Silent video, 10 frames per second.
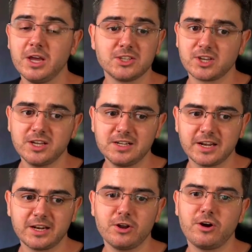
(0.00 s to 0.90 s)

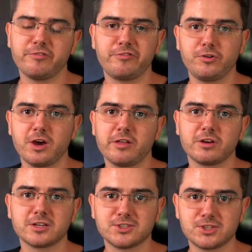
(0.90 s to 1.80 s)
Certainly not for other
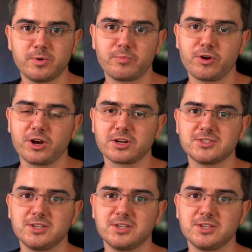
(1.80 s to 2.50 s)
consumer products.